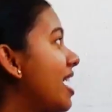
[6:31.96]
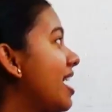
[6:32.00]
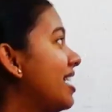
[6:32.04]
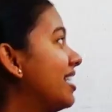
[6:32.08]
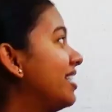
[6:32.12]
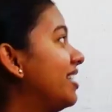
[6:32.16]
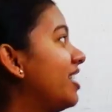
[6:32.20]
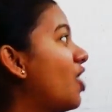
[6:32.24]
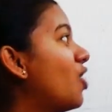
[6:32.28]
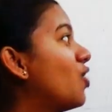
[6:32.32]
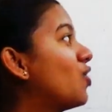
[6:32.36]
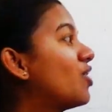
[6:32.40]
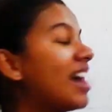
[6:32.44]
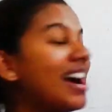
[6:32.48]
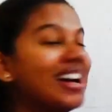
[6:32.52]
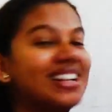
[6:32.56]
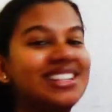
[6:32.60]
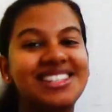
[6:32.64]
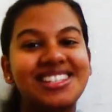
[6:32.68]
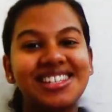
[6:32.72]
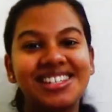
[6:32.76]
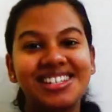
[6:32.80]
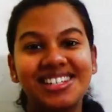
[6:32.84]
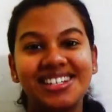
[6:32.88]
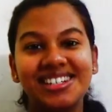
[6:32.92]
Now
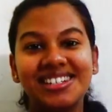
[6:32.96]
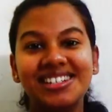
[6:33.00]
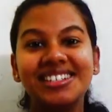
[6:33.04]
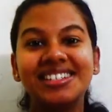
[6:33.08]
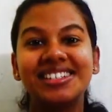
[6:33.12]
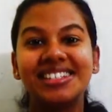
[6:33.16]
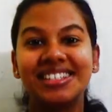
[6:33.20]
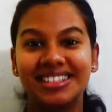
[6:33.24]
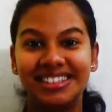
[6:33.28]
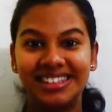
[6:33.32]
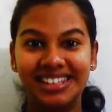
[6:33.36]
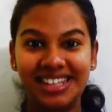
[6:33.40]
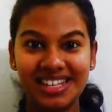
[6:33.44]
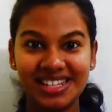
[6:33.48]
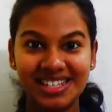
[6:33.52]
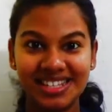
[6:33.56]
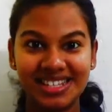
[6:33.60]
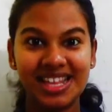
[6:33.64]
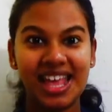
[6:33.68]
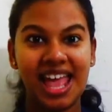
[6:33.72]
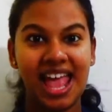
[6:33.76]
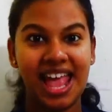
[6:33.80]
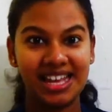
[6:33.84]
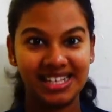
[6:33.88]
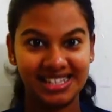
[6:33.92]
consider this
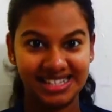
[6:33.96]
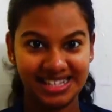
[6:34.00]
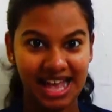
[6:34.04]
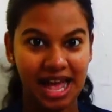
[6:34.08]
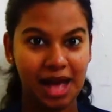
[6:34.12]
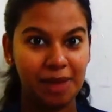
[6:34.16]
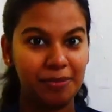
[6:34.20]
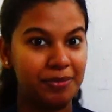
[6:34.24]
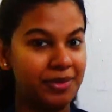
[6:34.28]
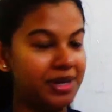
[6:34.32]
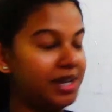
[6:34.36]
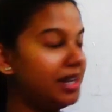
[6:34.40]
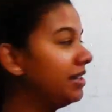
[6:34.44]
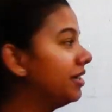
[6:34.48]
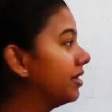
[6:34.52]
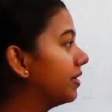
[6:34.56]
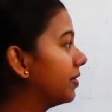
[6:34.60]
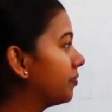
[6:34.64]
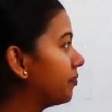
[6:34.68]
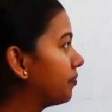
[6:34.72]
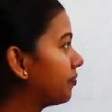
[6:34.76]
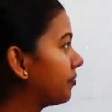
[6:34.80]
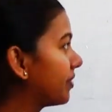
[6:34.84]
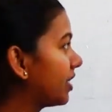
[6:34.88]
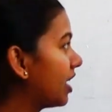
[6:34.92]
example,
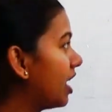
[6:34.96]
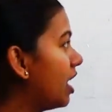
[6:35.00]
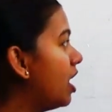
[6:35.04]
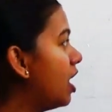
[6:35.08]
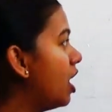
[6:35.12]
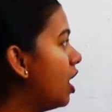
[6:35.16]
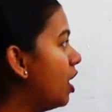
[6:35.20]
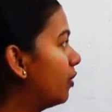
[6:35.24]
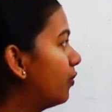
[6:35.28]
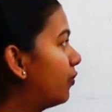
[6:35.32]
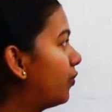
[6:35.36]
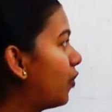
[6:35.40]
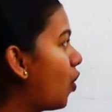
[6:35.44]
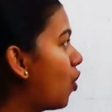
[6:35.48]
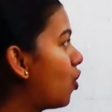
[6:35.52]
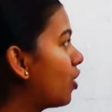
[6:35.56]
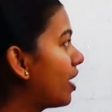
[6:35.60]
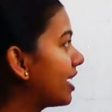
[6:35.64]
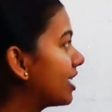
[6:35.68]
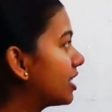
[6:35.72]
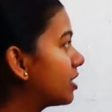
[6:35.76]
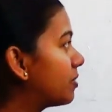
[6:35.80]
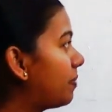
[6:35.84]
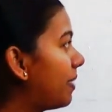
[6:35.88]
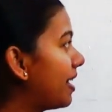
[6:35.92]

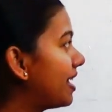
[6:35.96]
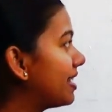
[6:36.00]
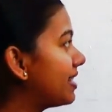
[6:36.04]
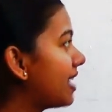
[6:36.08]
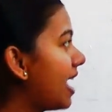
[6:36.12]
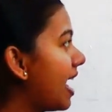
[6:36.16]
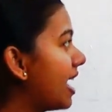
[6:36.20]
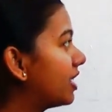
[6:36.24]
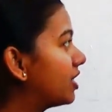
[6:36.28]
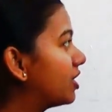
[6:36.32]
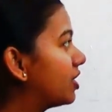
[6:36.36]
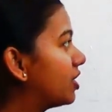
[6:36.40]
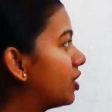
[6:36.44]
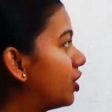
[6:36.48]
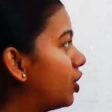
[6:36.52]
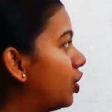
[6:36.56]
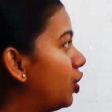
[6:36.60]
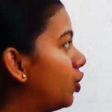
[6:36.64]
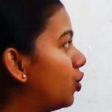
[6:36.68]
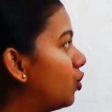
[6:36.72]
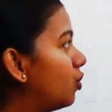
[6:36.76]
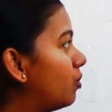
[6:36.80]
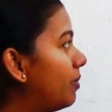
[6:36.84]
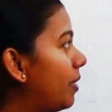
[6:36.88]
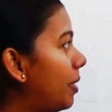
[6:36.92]
4x plus x
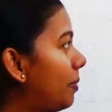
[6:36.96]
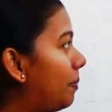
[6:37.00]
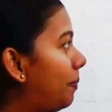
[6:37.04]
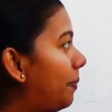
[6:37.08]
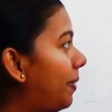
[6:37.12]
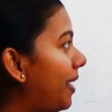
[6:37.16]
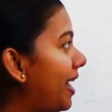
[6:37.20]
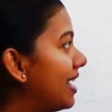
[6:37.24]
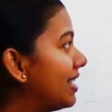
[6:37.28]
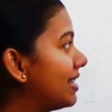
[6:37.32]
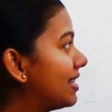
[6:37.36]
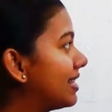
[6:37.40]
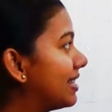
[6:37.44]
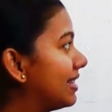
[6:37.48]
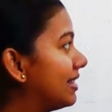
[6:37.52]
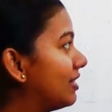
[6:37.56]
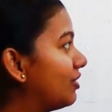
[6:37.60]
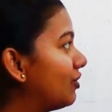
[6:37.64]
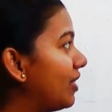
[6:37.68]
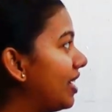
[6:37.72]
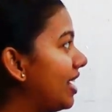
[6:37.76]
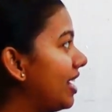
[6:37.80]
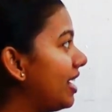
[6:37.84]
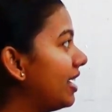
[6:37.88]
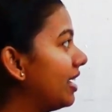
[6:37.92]
cube plus
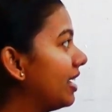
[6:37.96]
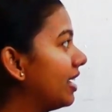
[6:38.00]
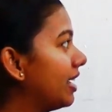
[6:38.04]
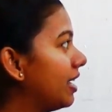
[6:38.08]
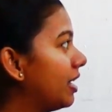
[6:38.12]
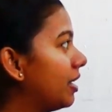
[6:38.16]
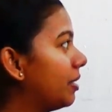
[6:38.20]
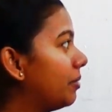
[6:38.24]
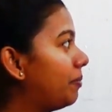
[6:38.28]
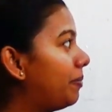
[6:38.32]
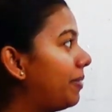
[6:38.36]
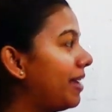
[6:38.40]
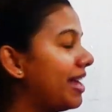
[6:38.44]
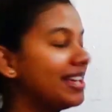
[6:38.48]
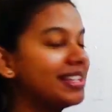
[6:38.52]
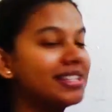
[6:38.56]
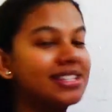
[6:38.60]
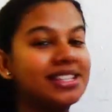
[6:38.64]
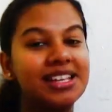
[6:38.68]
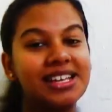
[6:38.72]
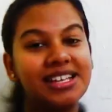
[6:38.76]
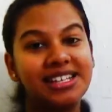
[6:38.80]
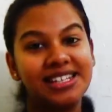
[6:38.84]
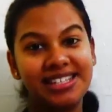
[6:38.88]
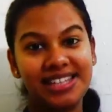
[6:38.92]
3 plus
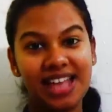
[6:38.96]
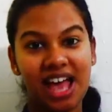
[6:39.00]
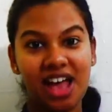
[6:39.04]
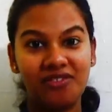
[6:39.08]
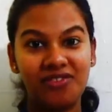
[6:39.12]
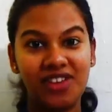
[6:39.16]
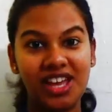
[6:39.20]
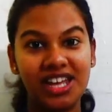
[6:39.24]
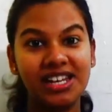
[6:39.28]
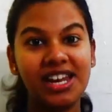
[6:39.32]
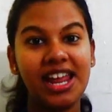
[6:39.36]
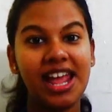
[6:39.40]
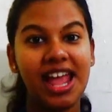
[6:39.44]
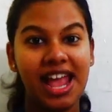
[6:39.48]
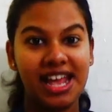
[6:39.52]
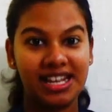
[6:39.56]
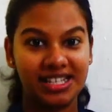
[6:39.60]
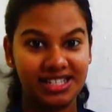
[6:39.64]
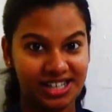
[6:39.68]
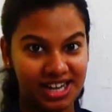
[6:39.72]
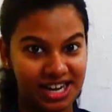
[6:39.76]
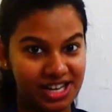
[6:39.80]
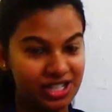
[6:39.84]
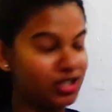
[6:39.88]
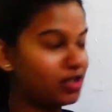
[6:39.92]
7x
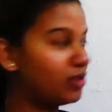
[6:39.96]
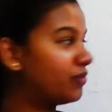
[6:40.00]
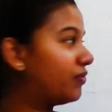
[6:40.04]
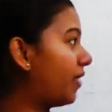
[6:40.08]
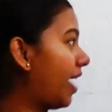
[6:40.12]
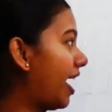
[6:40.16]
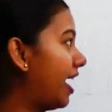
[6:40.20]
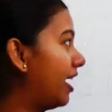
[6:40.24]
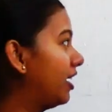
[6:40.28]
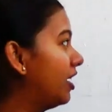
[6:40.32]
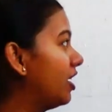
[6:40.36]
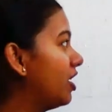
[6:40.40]
raised to 5.